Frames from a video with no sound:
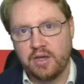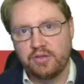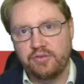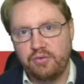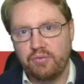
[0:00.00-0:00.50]

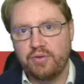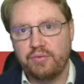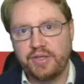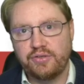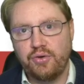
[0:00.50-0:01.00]
so the
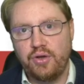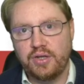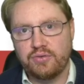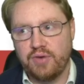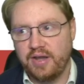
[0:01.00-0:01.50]
return
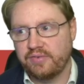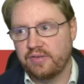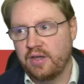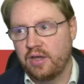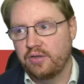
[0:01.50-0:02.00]
address.
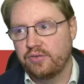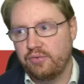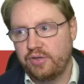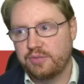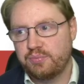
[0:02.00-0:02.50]

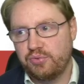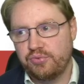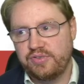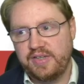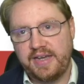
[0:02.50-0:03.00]
So it's
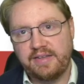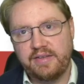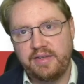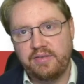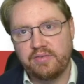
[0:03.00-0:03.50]

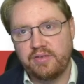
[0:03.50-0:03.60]
protecting the